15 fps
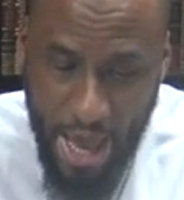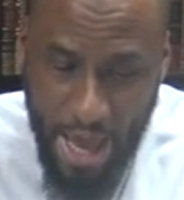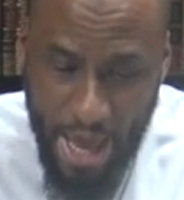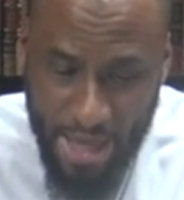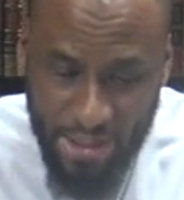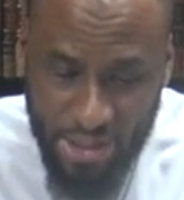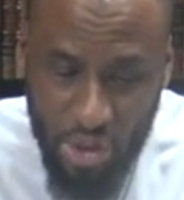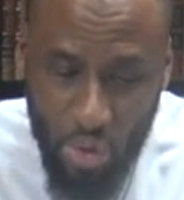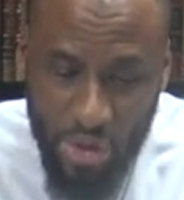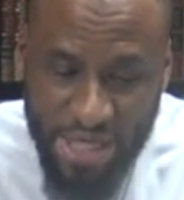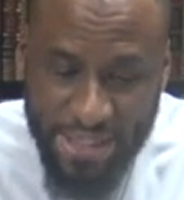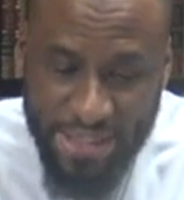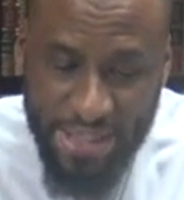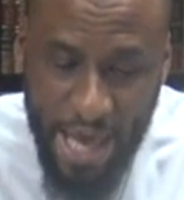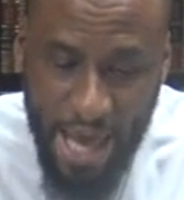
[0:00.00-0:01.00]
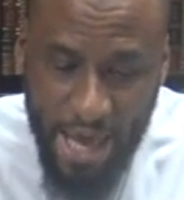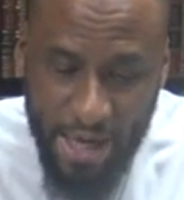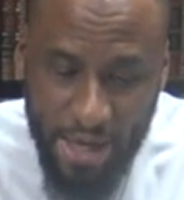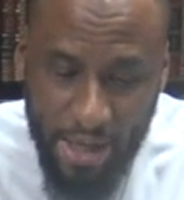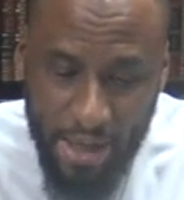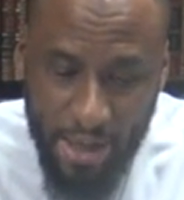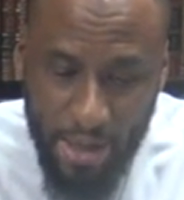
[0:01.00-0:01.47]
And so he
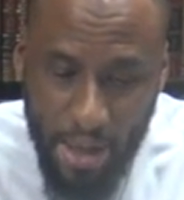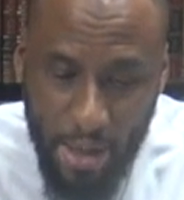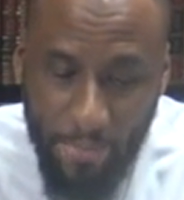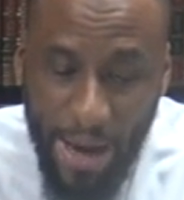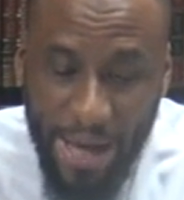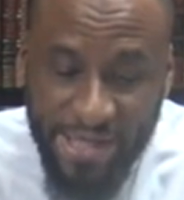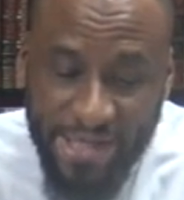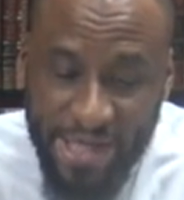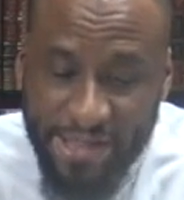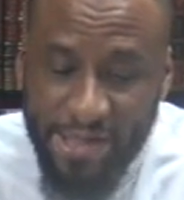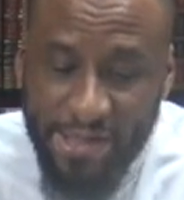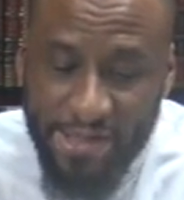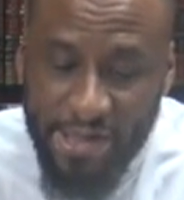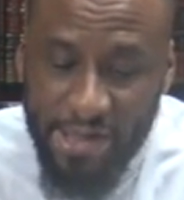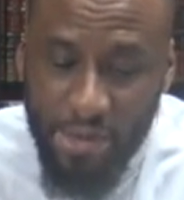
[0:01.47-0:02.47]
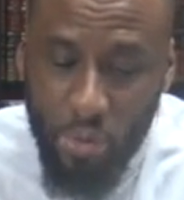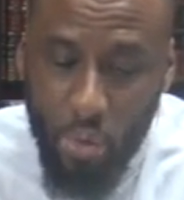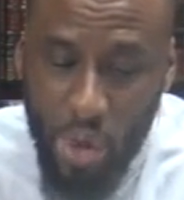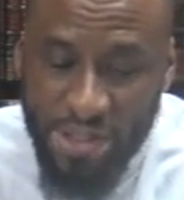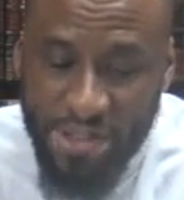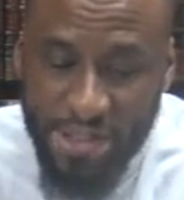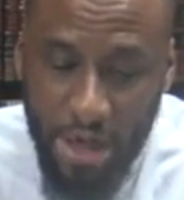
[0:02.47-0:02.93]
said, by distancing
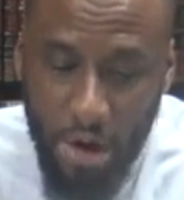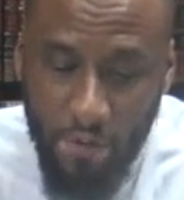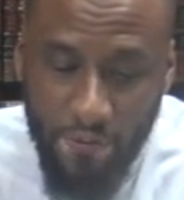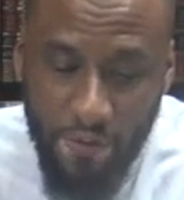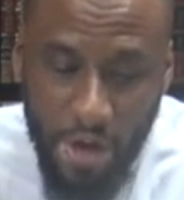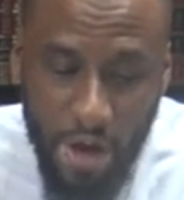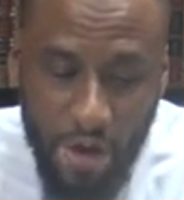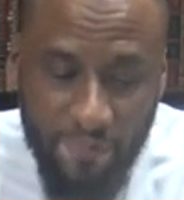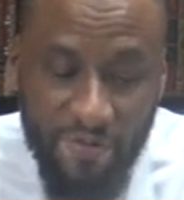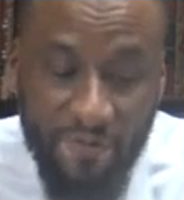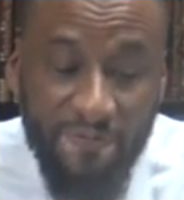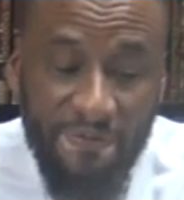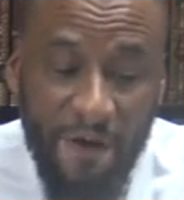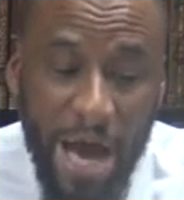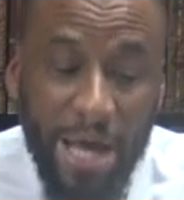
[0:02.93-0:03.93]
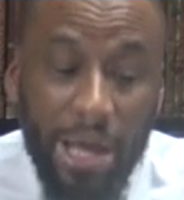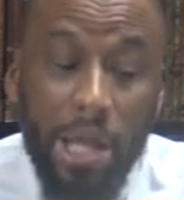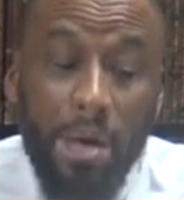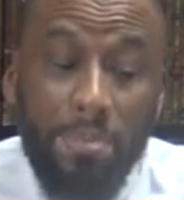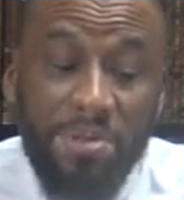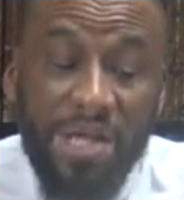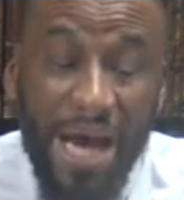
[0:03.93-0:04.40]
oneself from
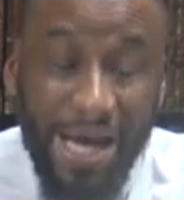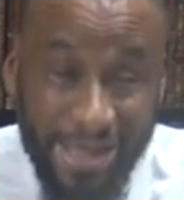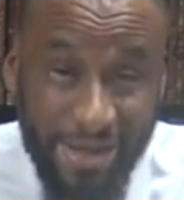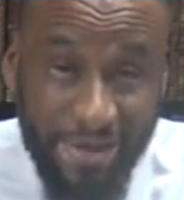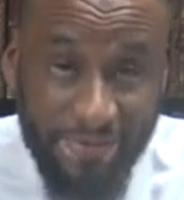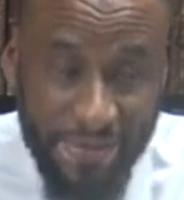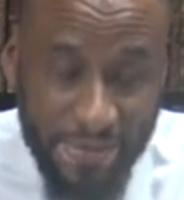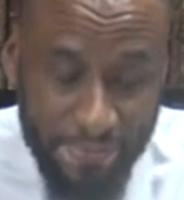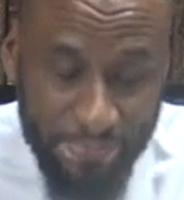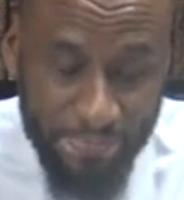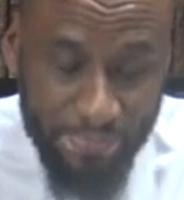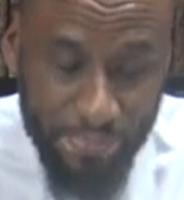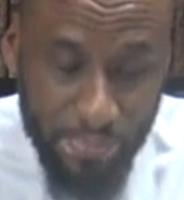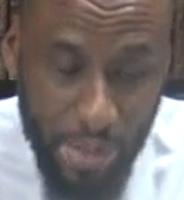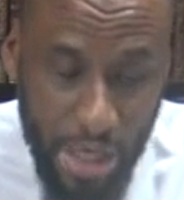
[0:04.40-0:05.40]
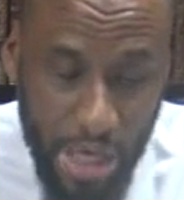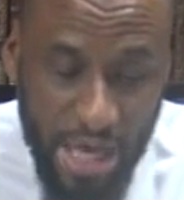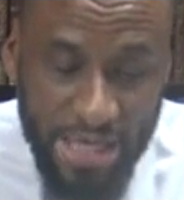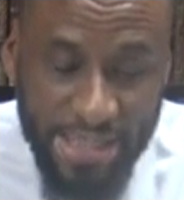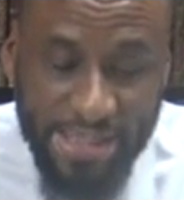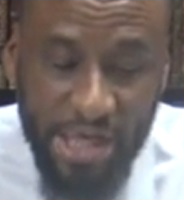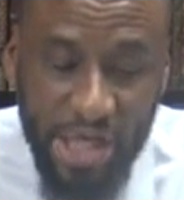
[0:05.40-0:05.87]
vile objectives,
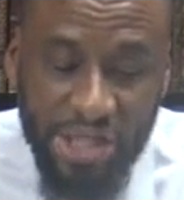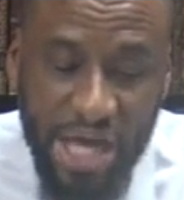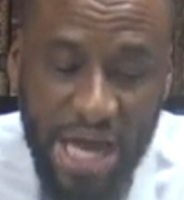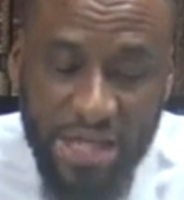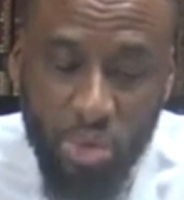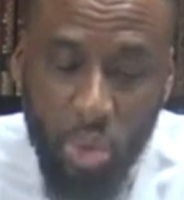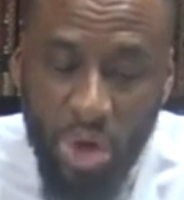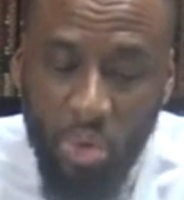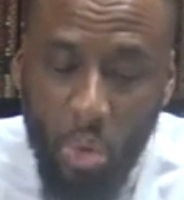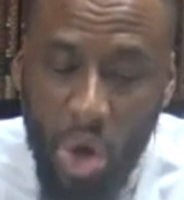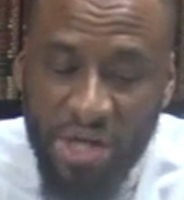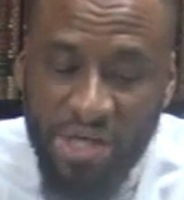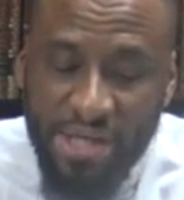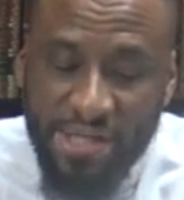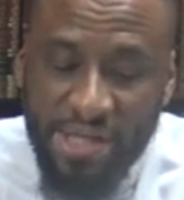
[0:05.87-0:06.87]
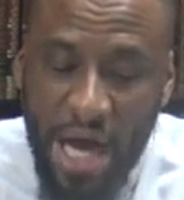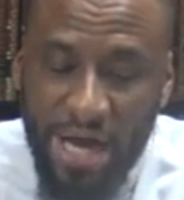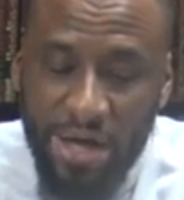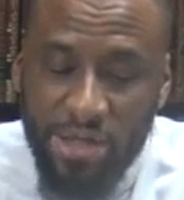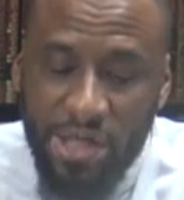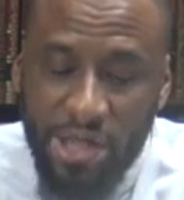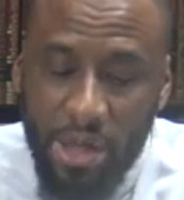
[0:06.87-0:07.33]
such as when one
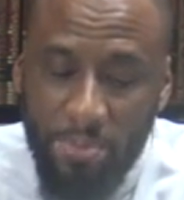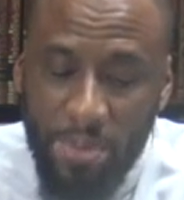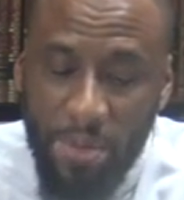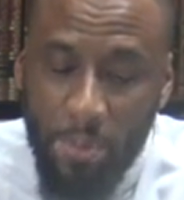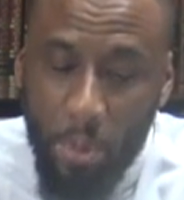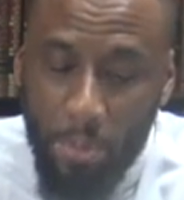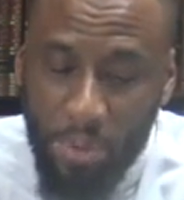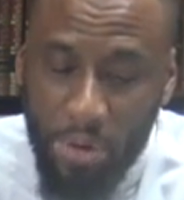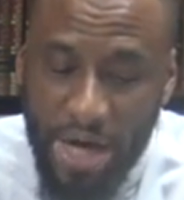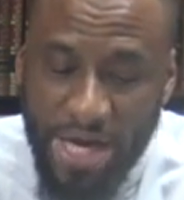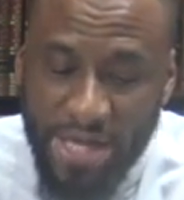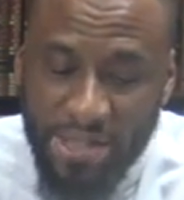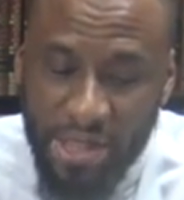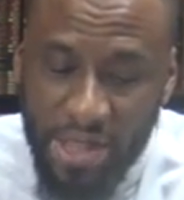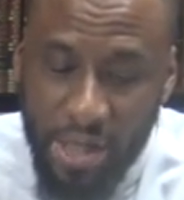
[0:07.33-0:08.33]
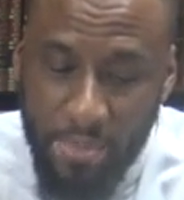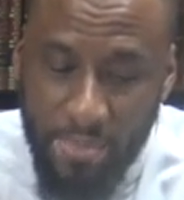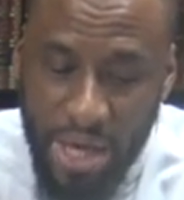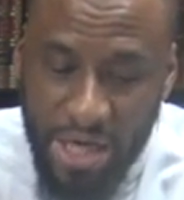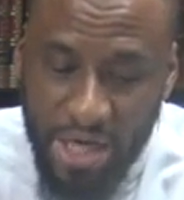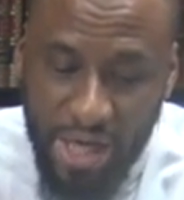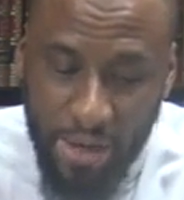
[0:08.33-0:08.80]
desires that the people praise and
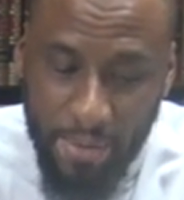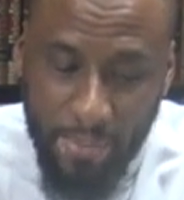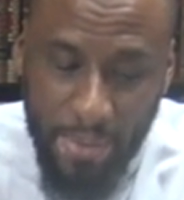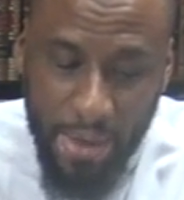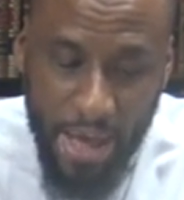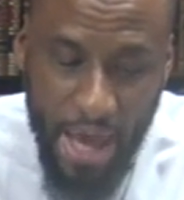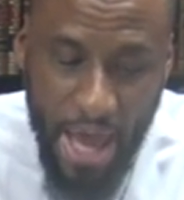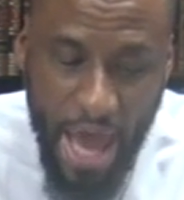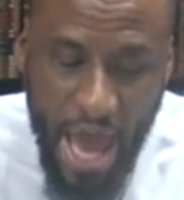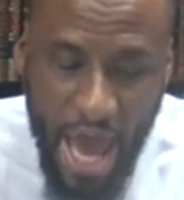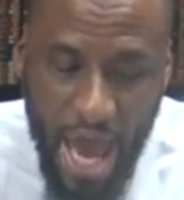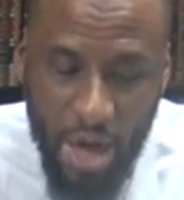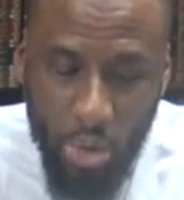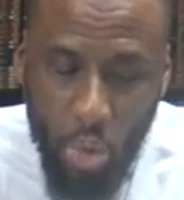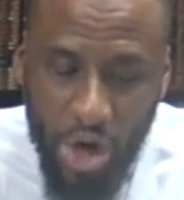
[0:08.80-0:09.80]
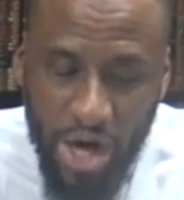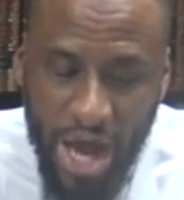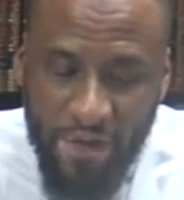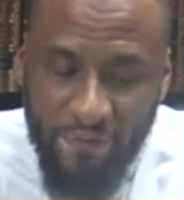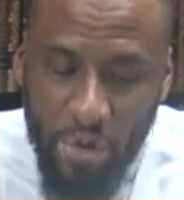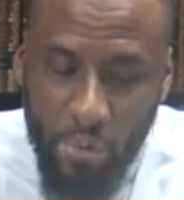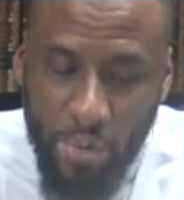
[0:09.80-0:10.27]
commend him, and
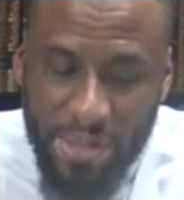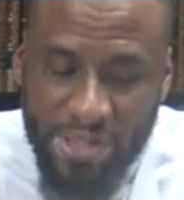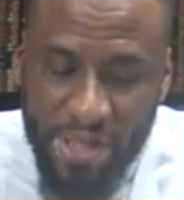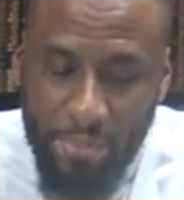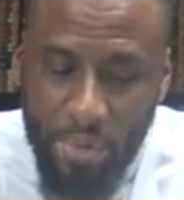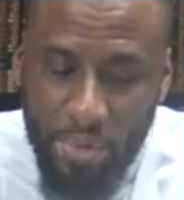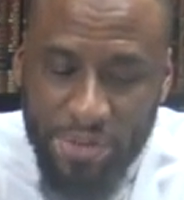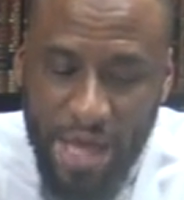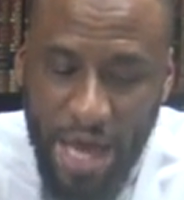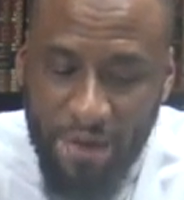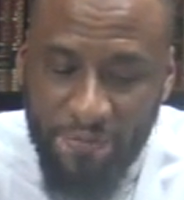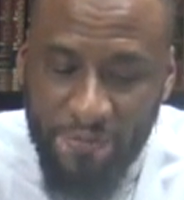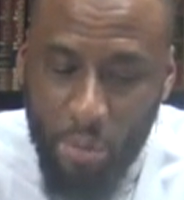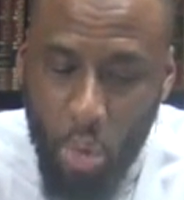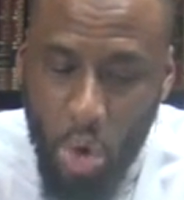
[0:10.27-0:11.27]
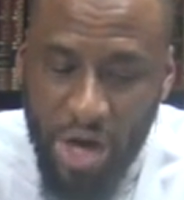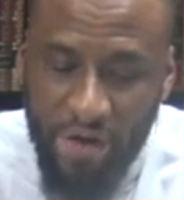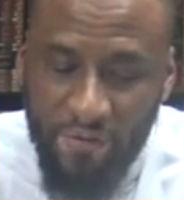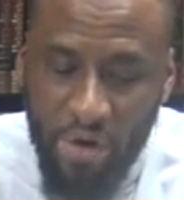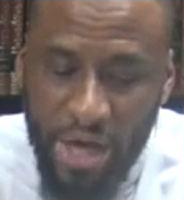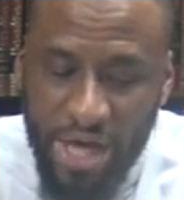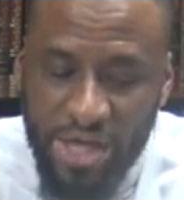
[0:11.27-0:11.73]
whatever resembles that from
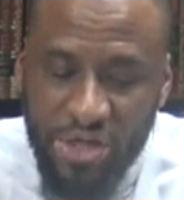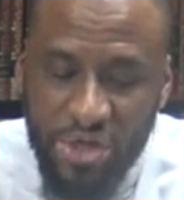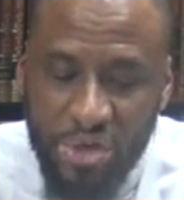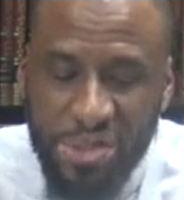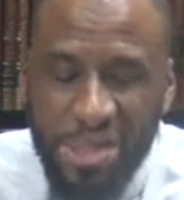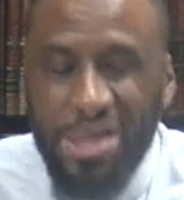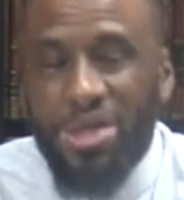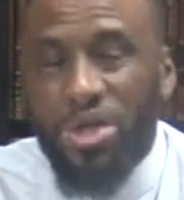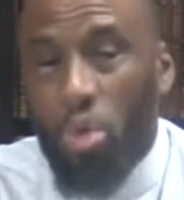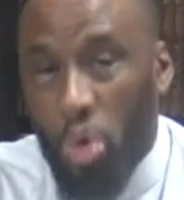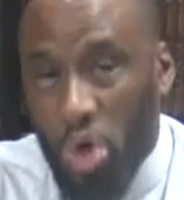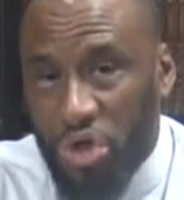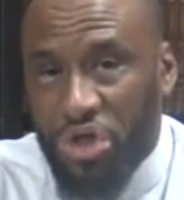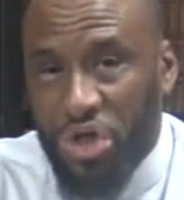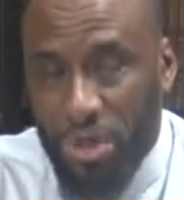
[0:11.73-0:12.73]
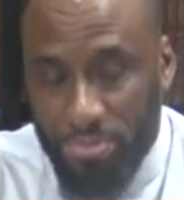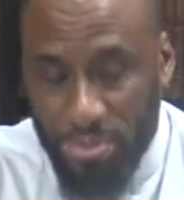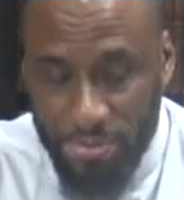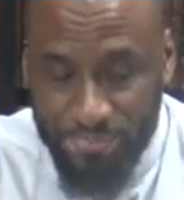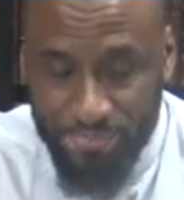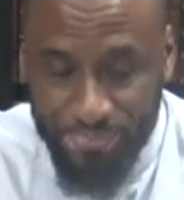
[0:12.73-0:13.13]
whatever enters into worship.